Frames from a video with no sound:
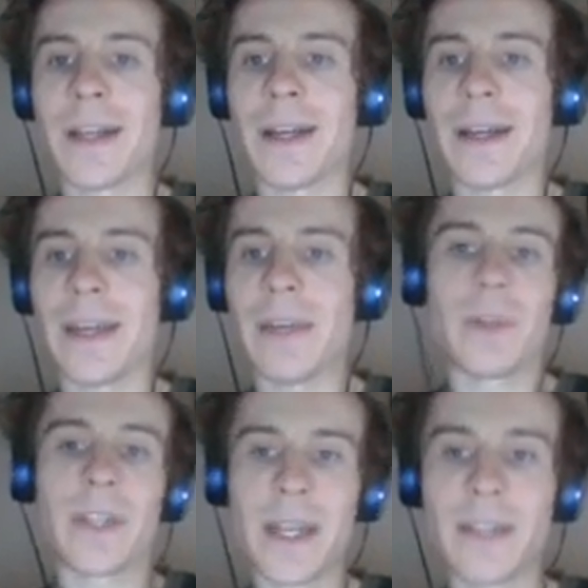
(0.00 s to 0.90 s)
It
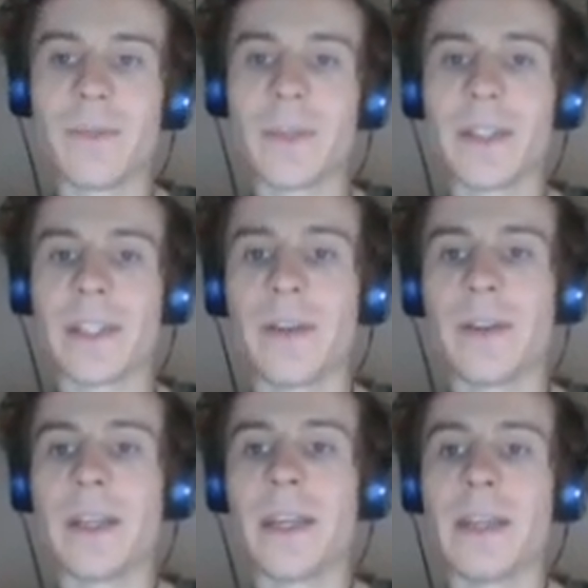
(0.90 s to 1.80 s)
retains the
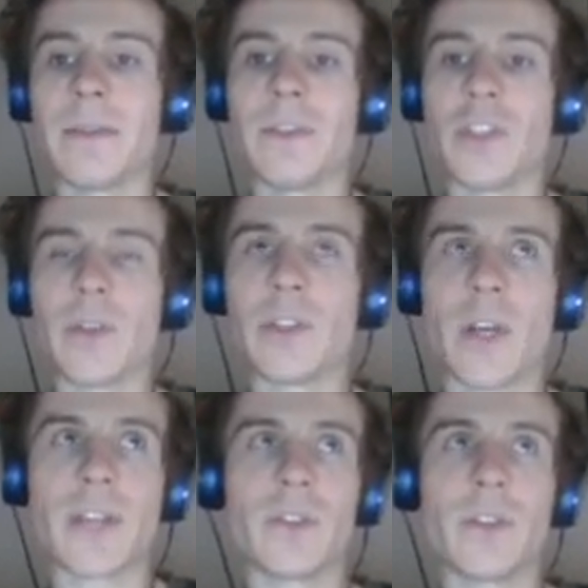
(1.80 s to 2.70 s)
military. It generally
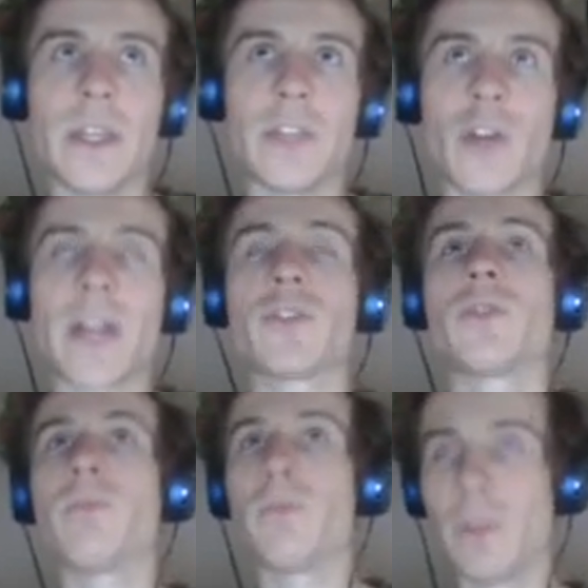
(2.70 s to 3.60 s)
tries
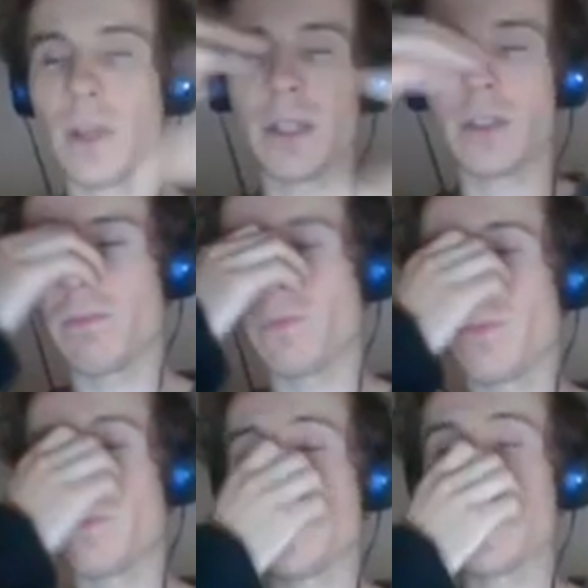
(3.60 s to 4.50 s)
to uh,
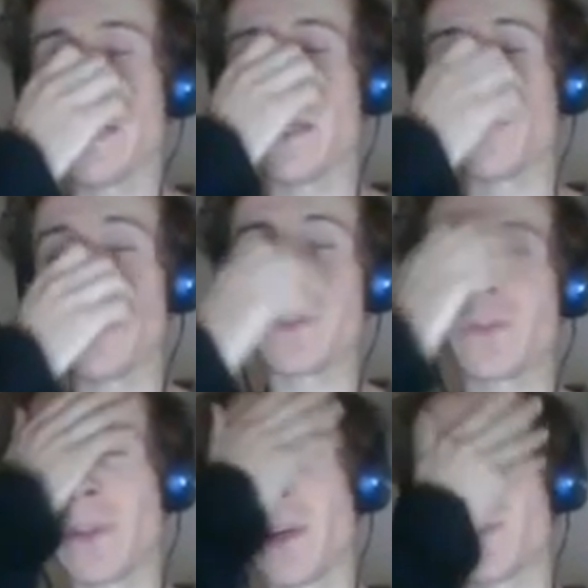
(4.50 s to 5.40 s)
get
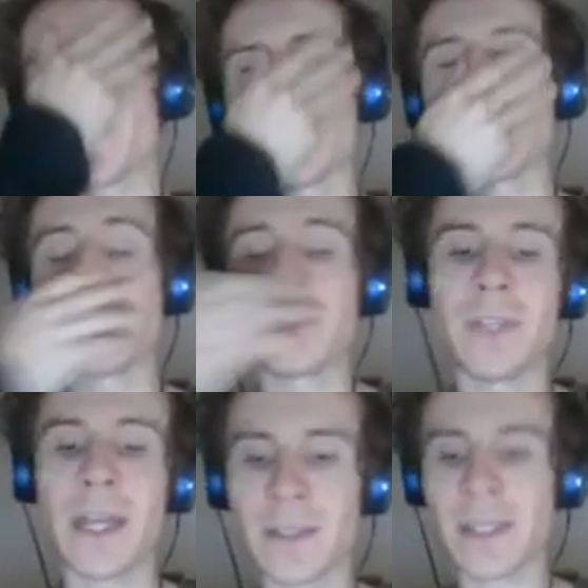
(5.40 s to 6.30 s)
agreements with other states to
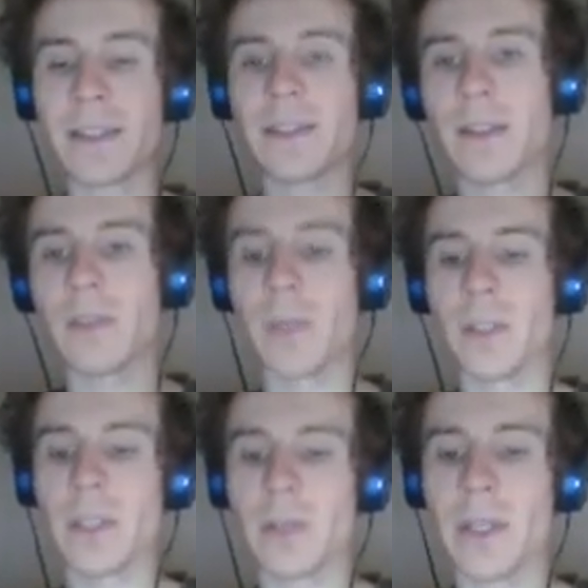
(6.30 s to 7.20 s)
downsize their
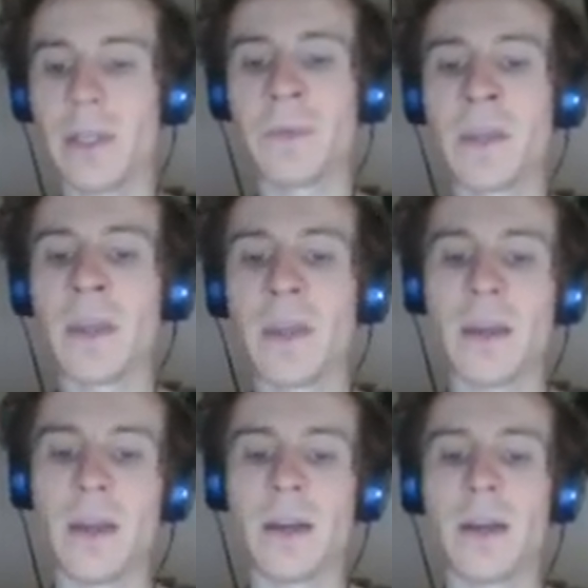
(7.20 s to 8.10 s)
military.
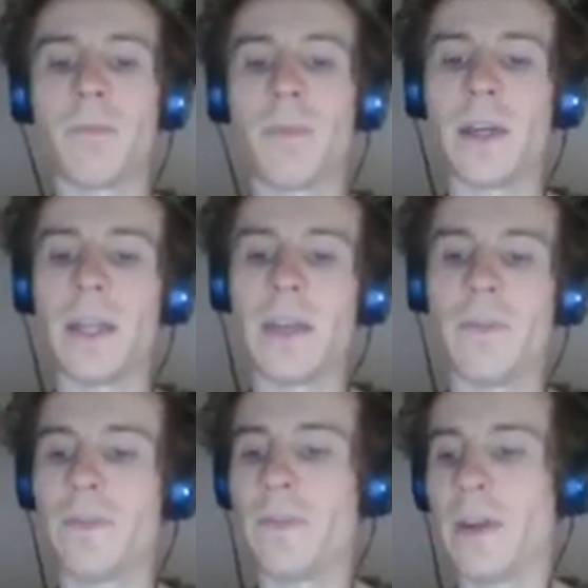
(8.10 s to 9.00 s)
But
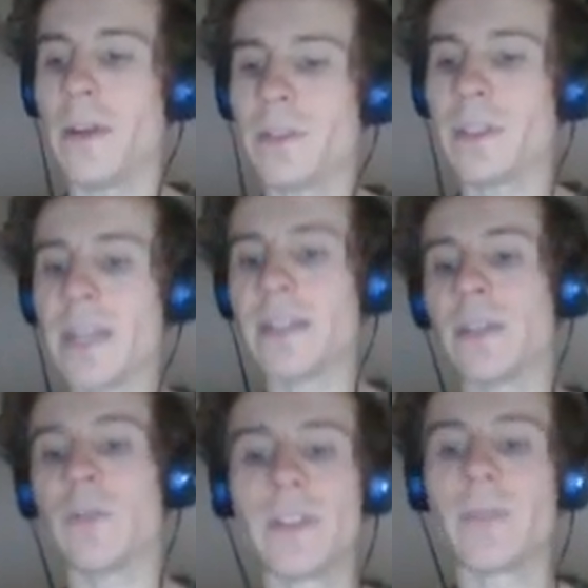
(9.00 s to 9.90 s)
if other states
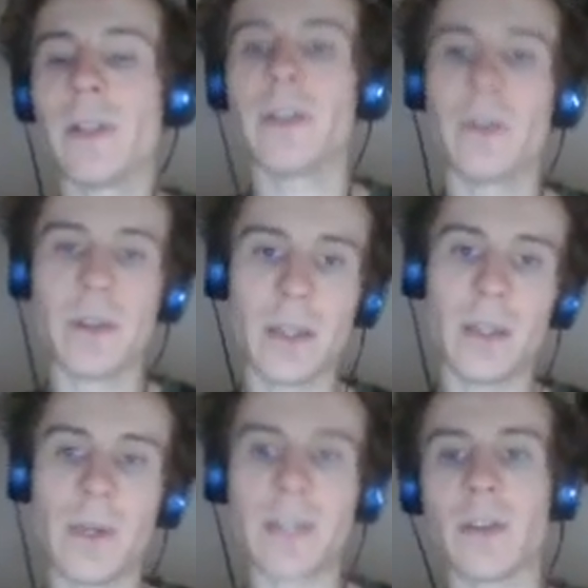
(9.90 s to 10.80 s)
increase the military, then the
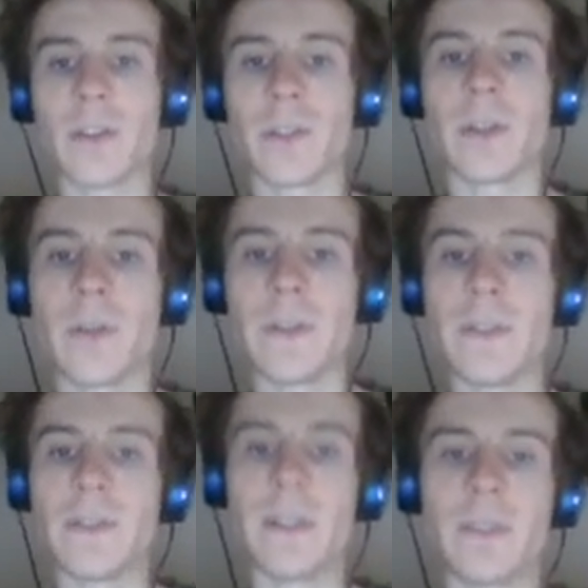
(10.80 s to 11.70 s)
U.S. also
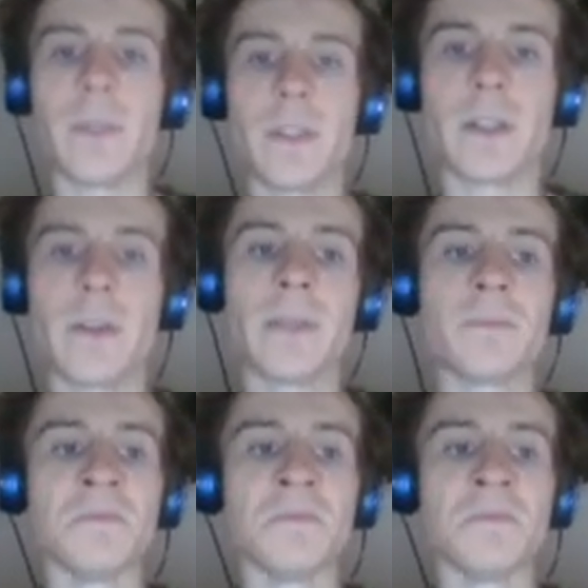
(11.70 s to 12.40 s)
increases its military.